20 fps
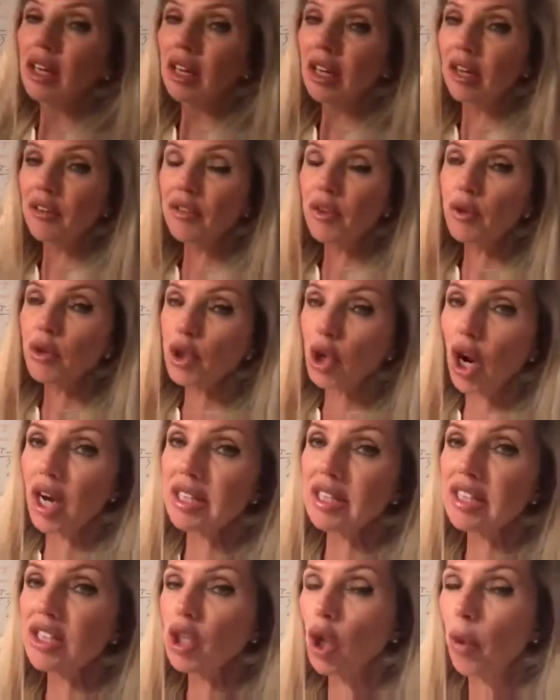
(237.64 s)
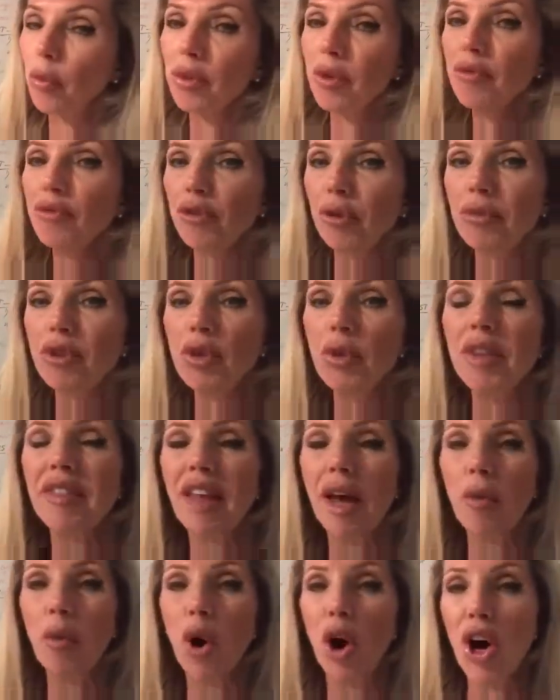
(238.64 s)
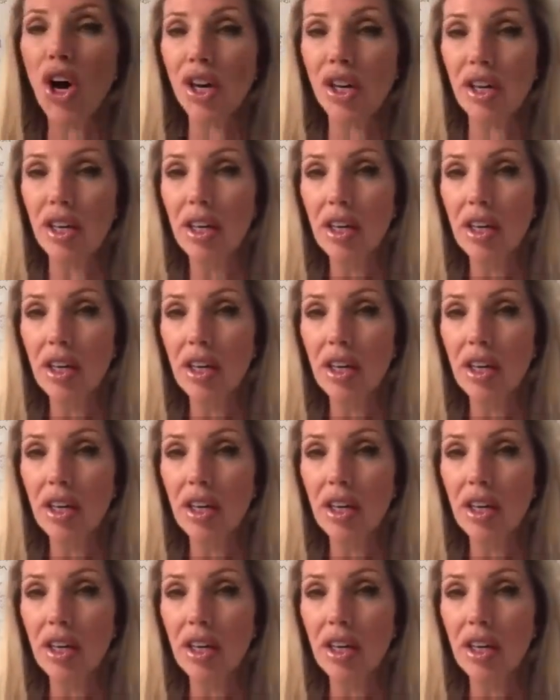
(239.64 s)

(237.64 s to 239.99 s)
If you try and stop them from doing their work,